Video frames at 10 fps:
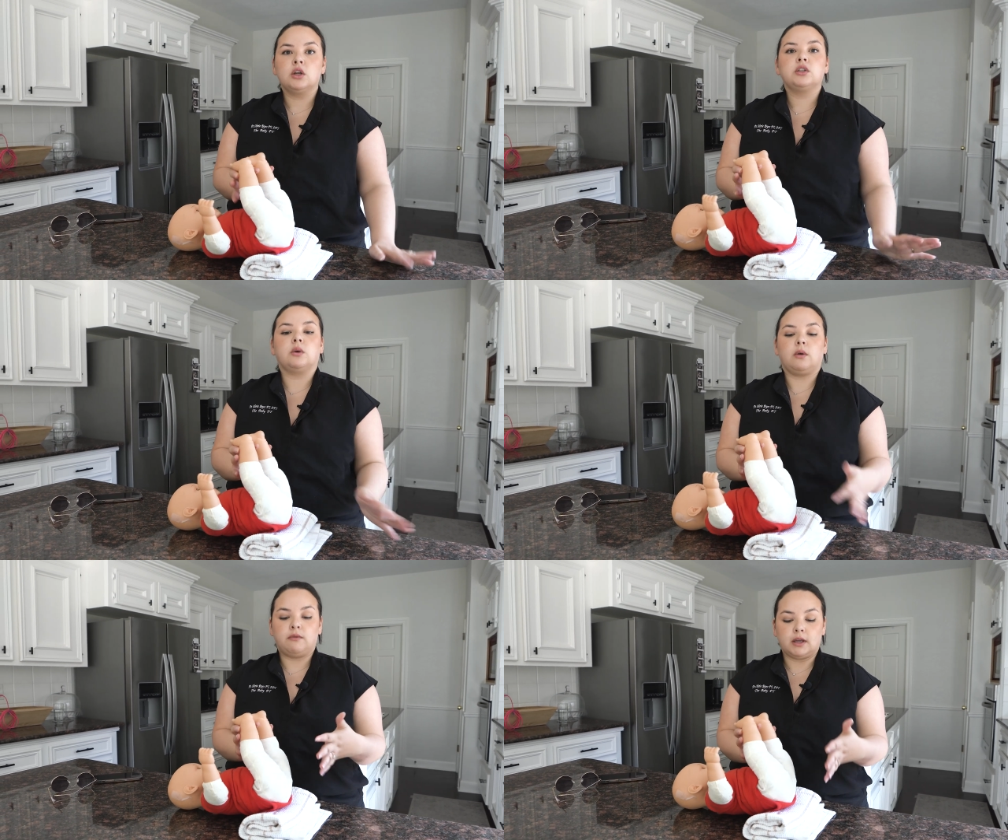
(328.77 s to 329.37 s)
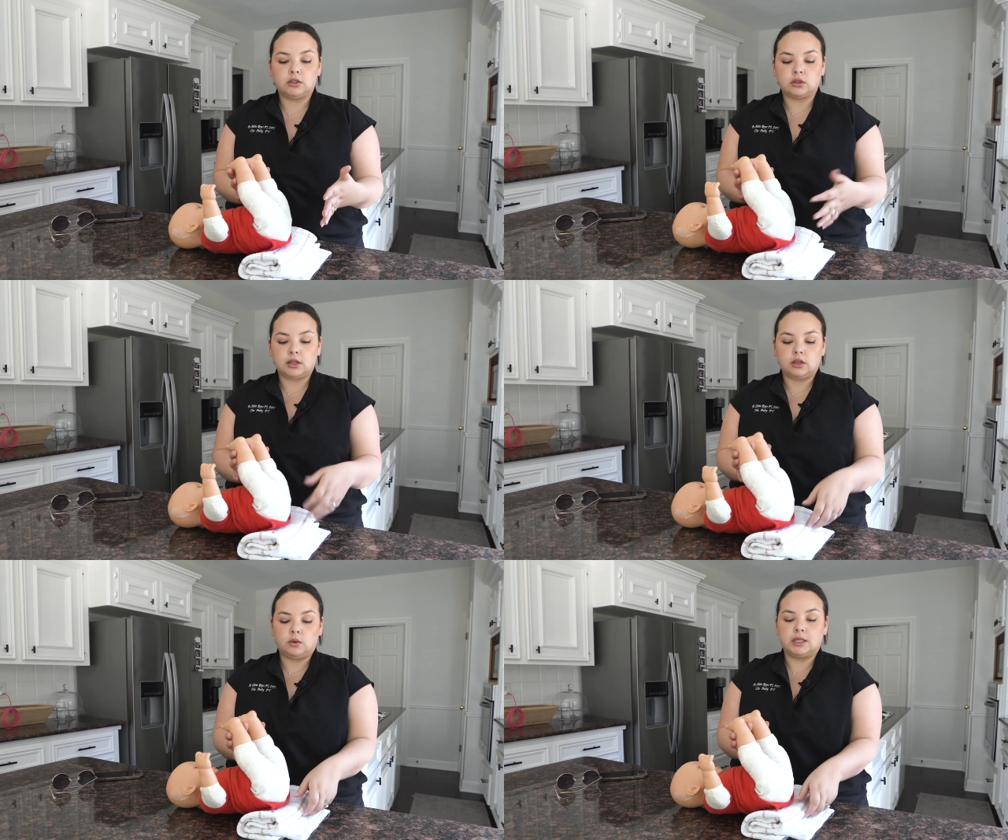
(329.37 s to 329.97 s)
So
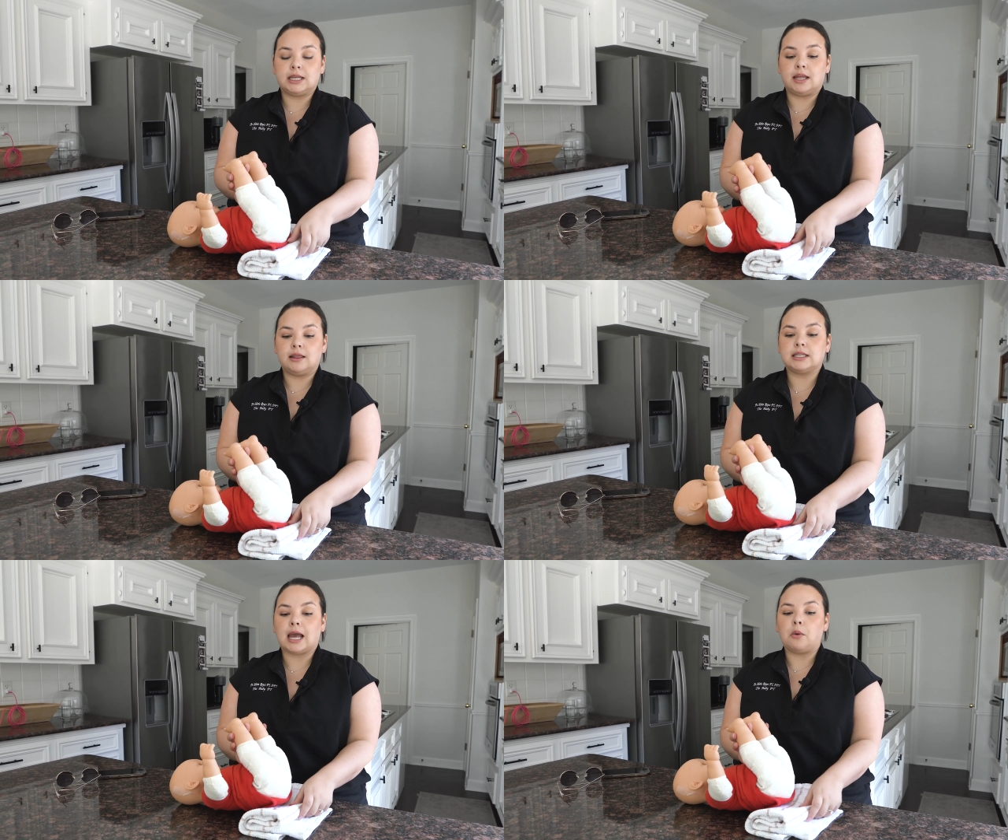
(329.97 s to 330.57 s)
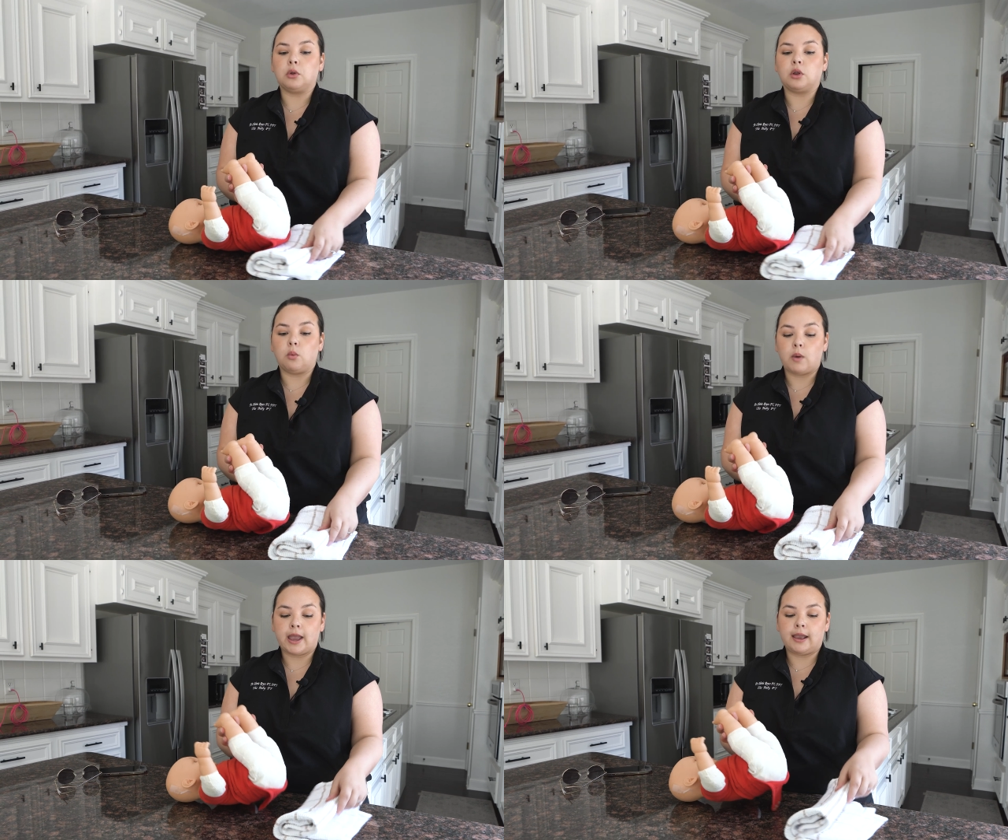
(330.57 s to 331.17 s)
eventually you can take the towel
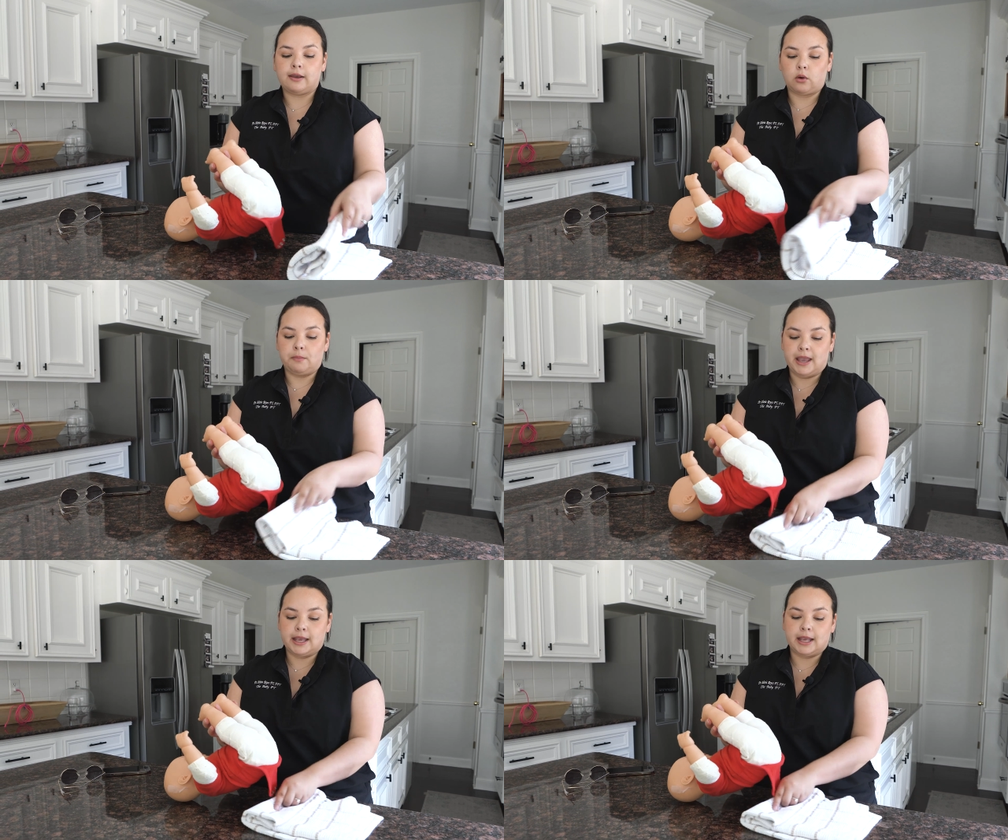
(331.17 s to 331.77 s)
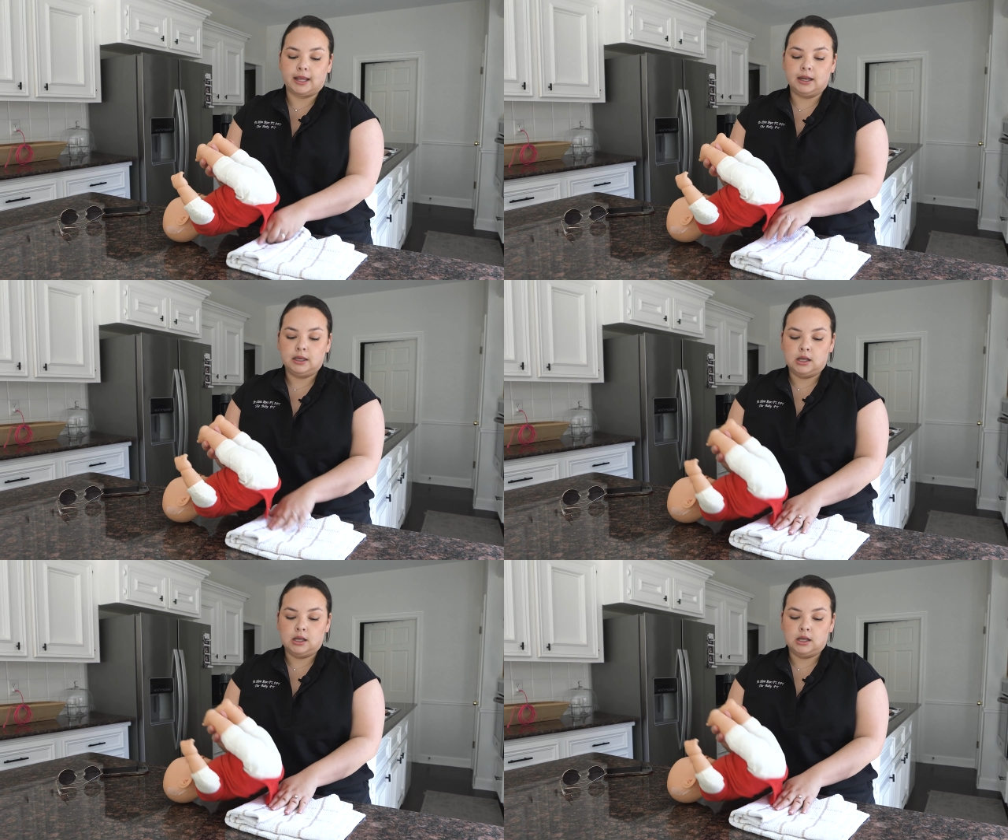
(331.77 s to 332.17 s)
away or make it